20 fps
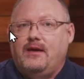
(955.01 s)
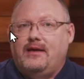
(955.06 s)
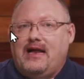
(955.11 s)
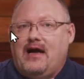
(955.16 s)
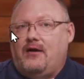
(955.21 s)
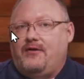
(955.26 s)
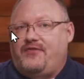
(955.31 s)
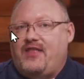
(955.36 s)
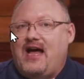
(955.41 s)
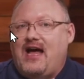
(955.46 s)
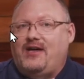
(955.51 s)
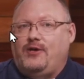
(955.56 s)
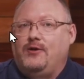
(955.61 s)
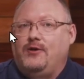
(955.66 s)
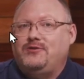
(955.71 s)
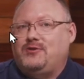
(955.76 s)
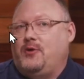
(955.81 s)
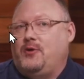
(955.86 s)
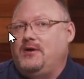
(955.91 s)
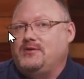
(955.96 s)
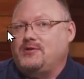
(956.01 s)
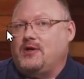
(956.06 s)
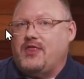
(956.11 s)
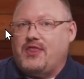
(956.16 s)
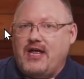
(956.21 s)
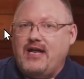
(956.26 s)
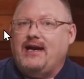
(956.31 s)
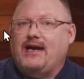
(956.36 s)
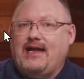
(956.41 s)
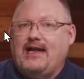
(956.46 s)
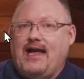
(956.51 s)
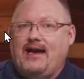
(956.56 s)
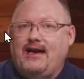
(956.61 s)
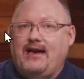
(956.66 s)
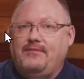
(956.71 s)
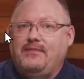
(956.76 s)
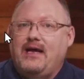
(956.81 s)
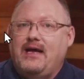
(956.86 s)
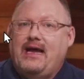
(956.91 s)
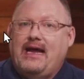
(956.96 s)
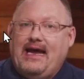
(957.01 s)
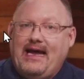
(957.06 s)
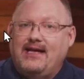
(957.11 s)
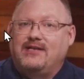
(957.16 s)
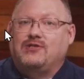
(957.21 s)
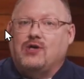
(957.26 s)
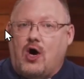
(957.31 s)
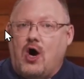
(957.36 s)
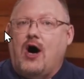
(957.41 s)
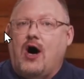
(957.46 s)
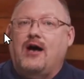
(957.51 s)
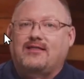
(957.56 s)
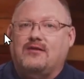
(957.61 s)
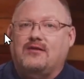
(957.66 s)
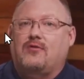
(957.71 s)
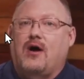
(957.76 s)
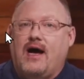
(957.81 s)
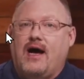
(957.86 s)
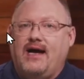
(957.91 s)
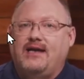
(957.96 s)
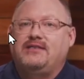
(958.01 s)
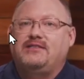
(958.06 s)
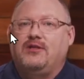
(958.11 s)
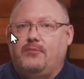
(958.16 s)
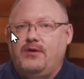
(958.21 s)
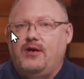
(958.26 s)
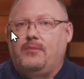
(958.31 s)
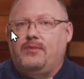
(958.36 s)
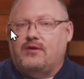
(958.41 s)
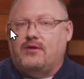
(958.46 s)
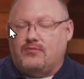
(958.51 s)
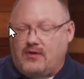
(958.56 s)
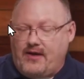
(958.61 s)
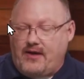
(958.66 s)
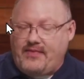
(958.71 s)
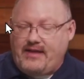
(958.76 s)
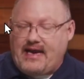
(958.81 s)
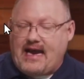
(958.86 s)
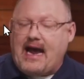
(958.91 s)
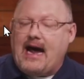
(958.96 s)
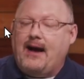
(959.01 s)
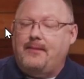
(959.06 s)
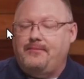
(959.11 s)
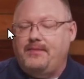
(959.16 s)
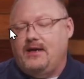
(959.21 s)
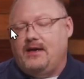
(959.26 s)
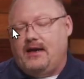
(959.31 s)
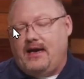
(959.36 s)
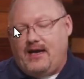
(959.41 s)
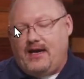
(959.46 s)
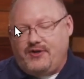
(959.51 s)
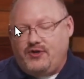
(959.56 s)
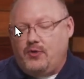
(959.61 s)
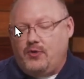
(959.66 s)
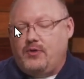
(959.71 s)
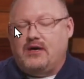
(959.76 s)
Now, if that user who is authenticated is authorized, they'll be able to run the app and do